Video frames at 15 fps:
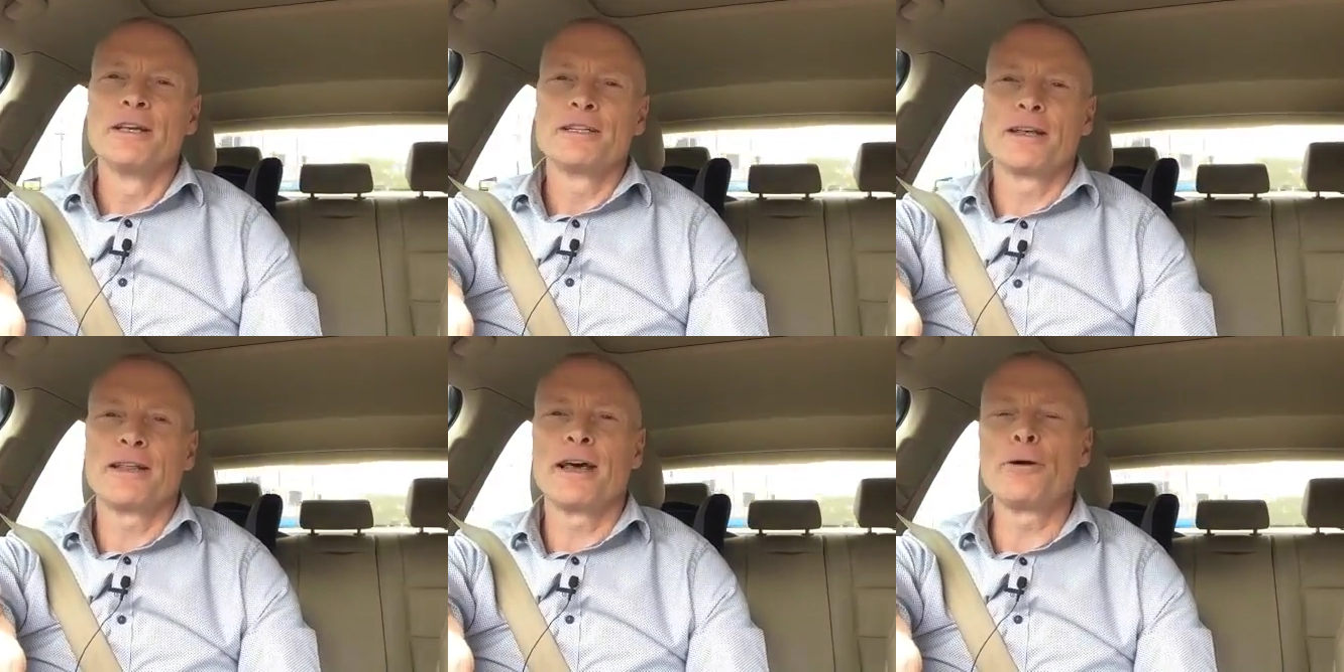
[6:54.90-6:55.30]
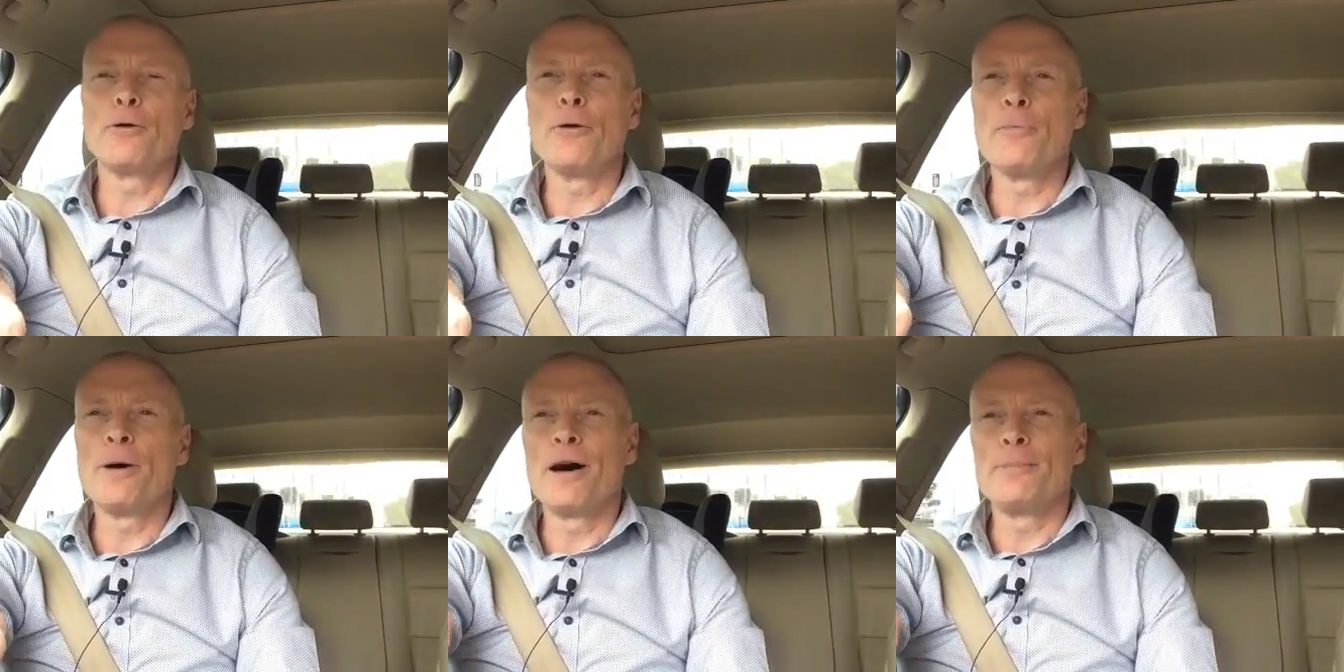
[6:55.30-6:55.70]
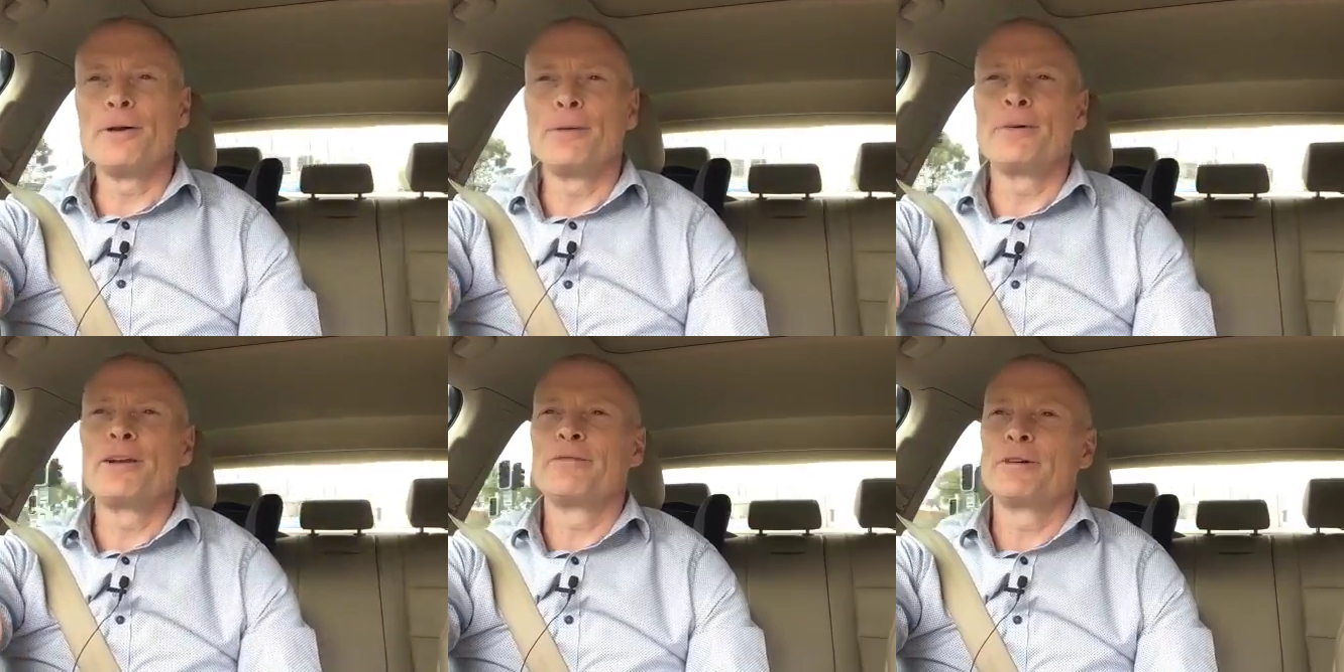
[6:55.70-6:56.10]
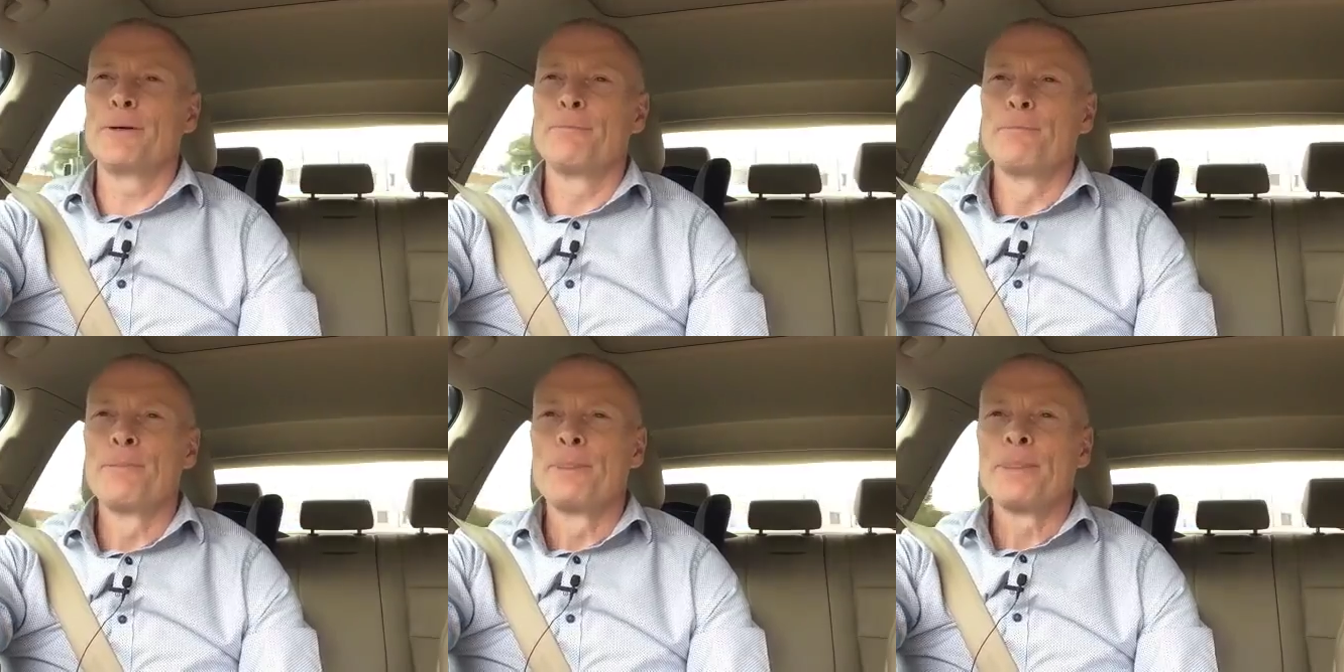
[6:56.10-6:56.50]
so that all might be a
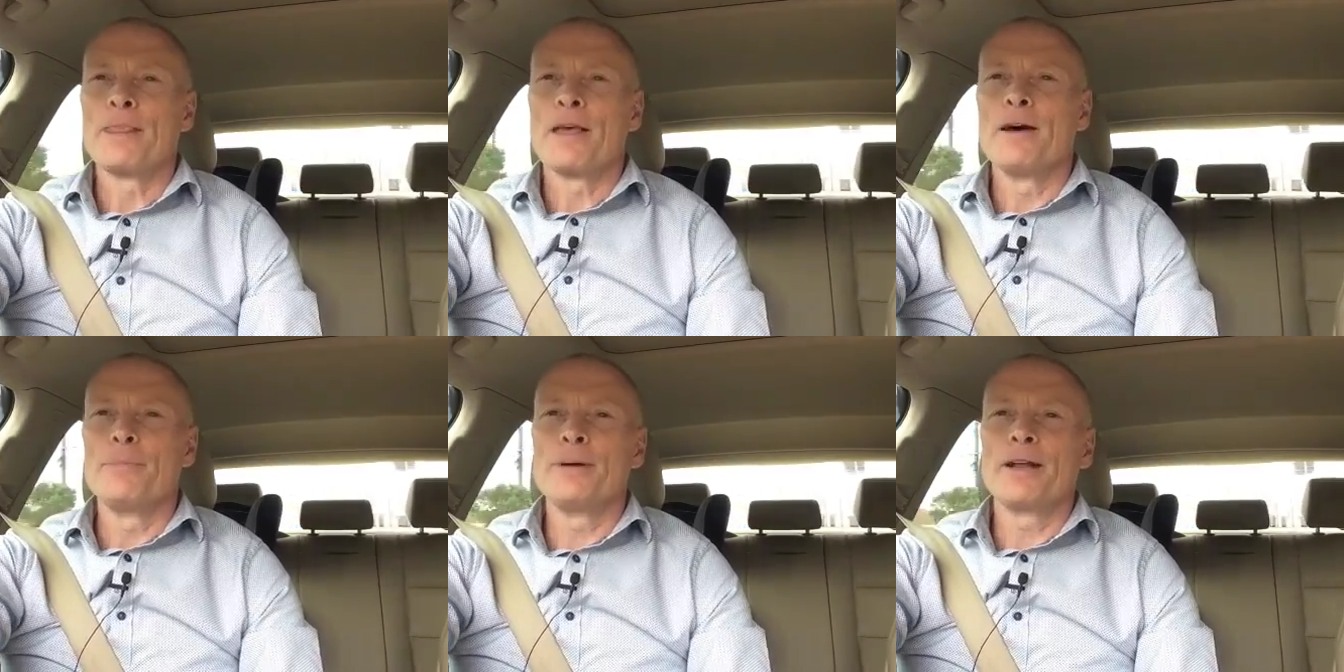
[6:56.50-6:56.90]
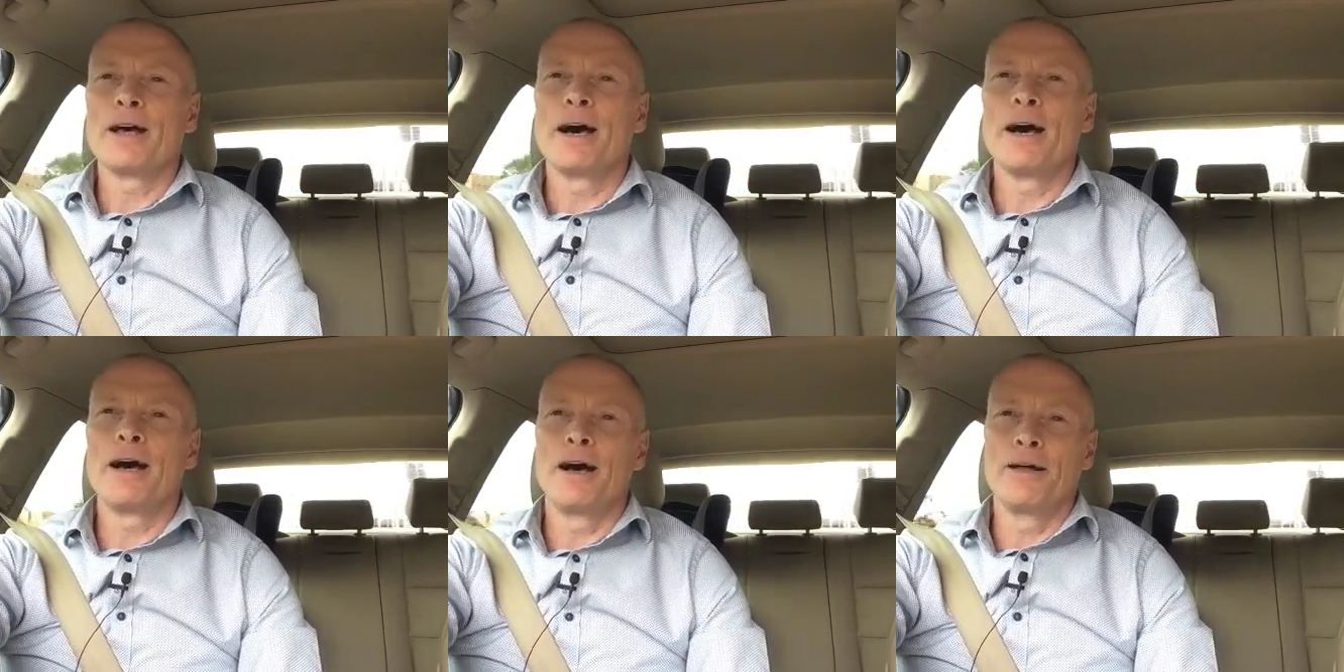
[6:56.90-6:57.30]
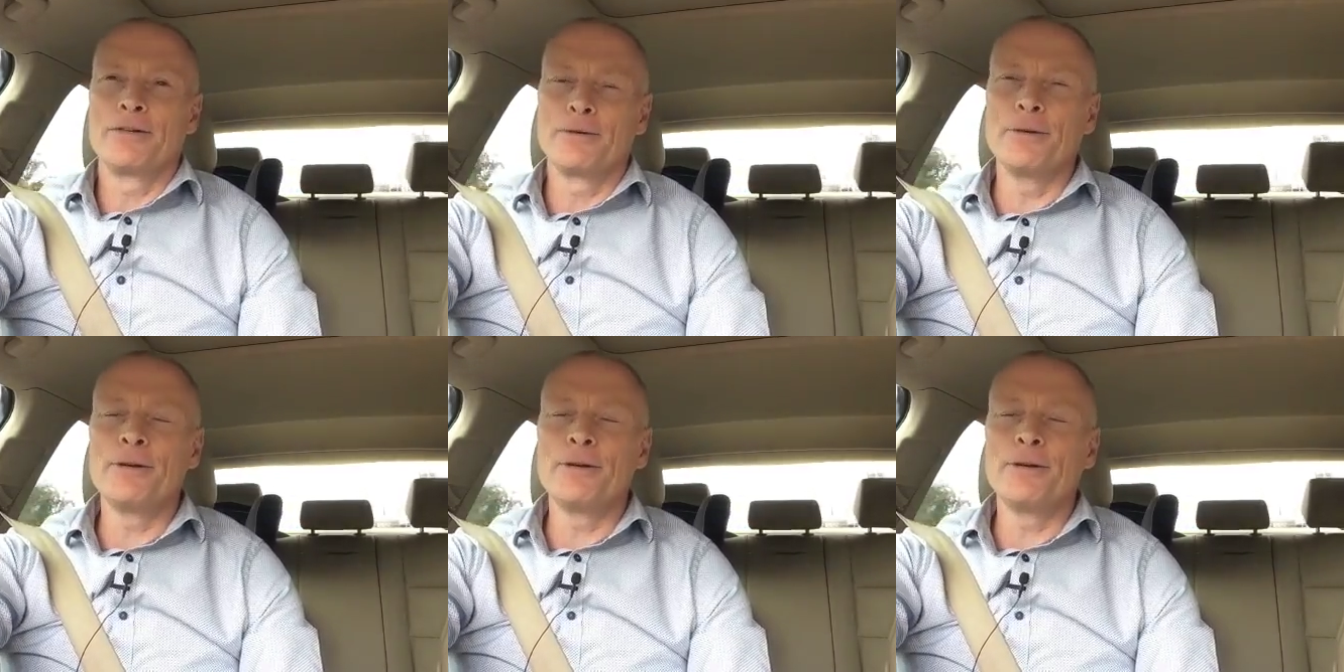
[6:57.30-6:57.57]
bit hard.